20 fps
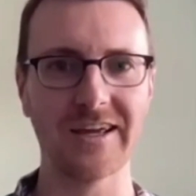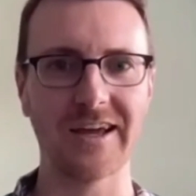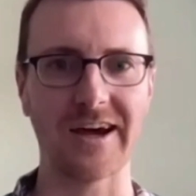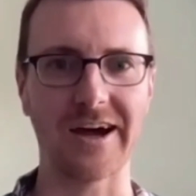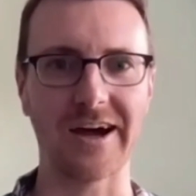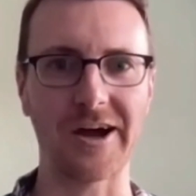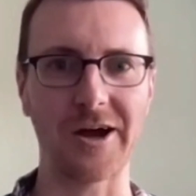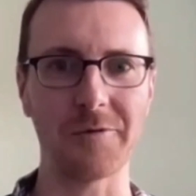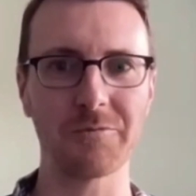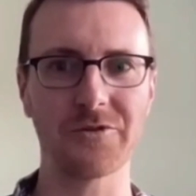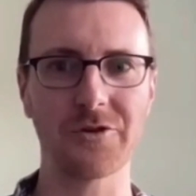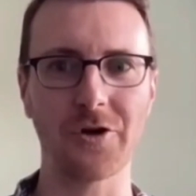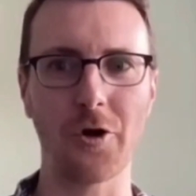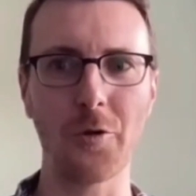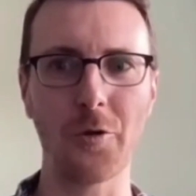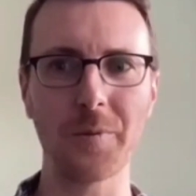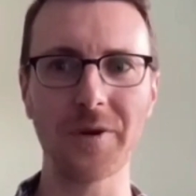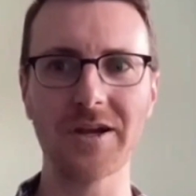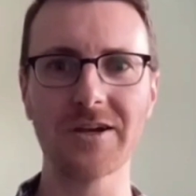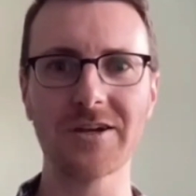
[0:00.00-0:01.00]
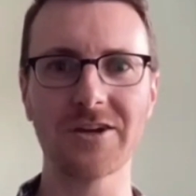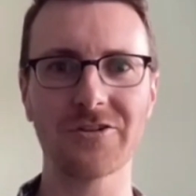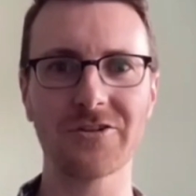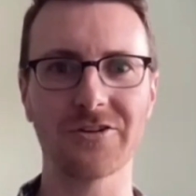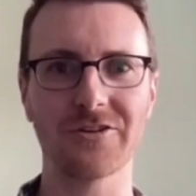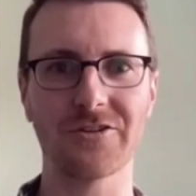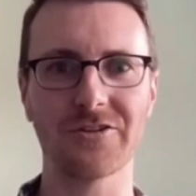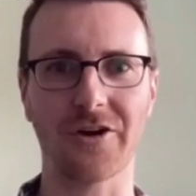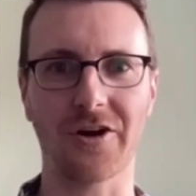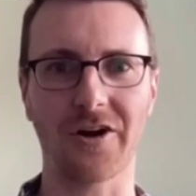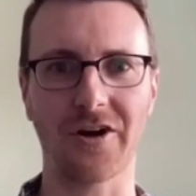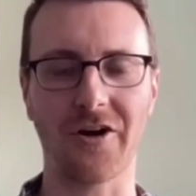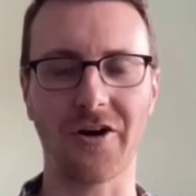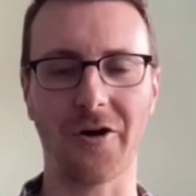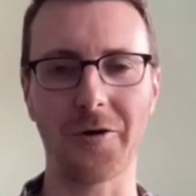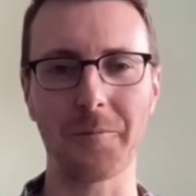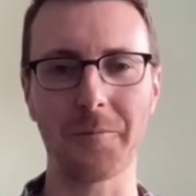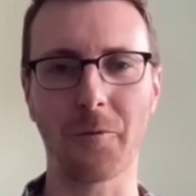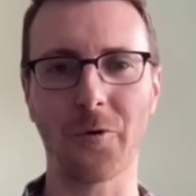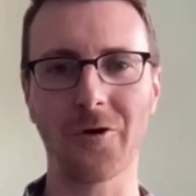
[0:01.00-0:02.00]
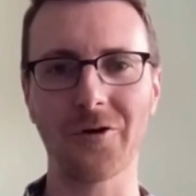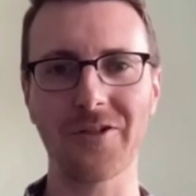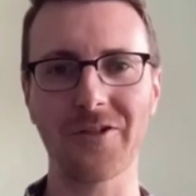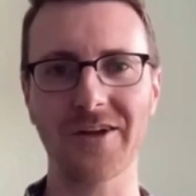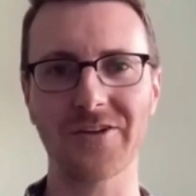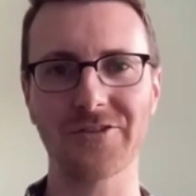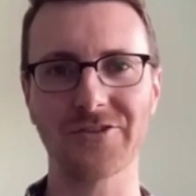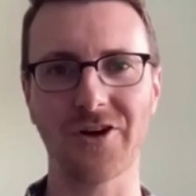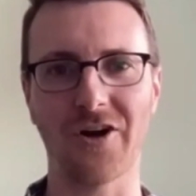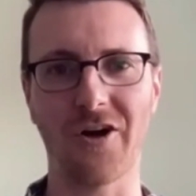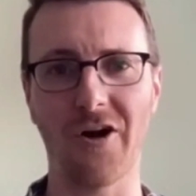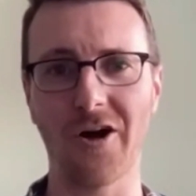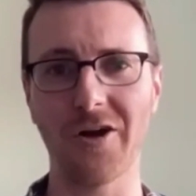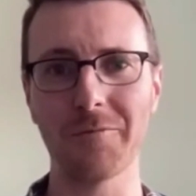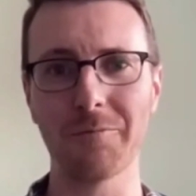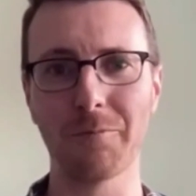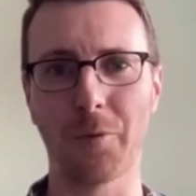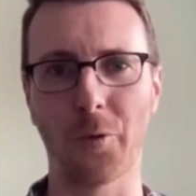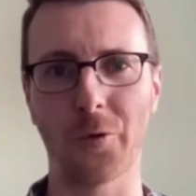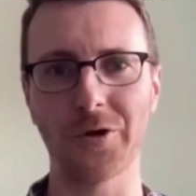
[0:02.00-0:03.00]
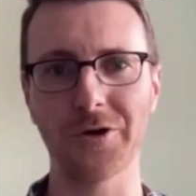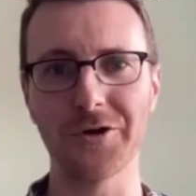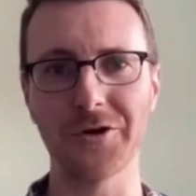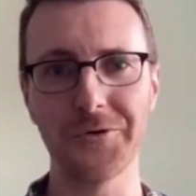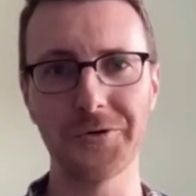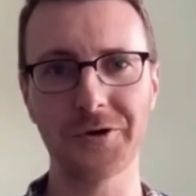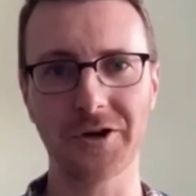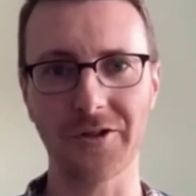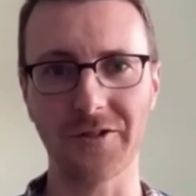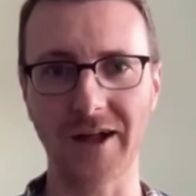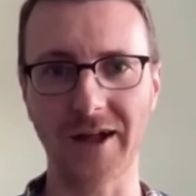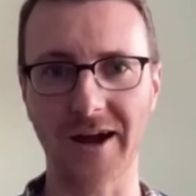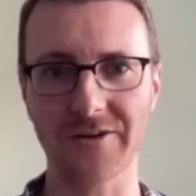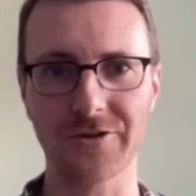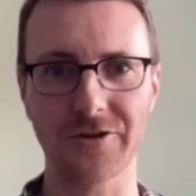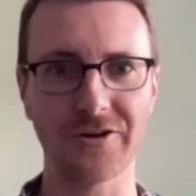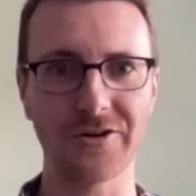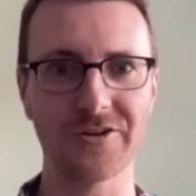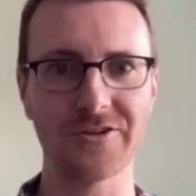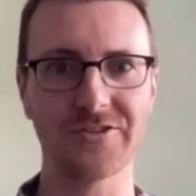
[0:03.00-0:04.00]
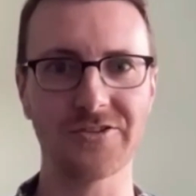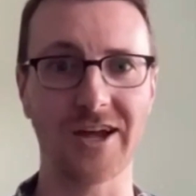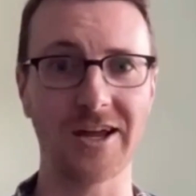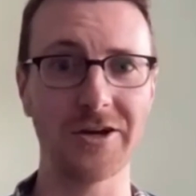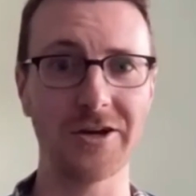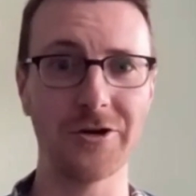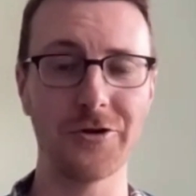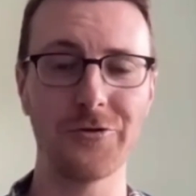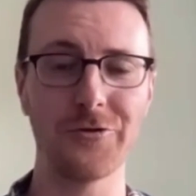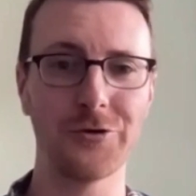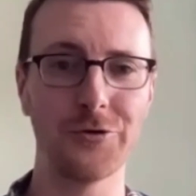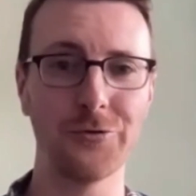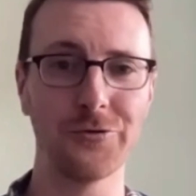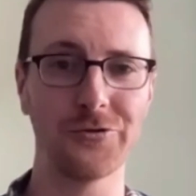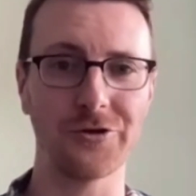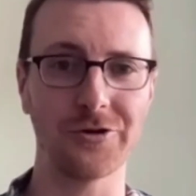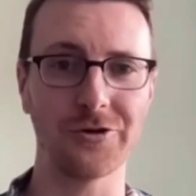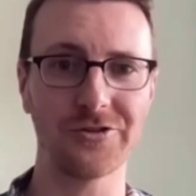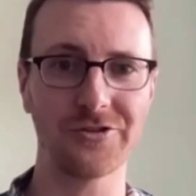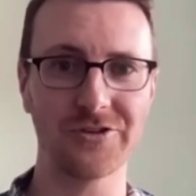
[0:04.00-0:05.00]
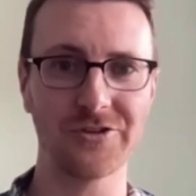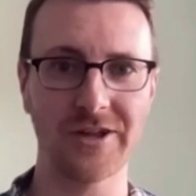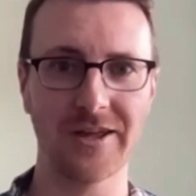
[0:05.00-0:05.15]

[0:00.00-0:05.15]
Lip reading: So open editions are more or less to onboard new collectors and new users,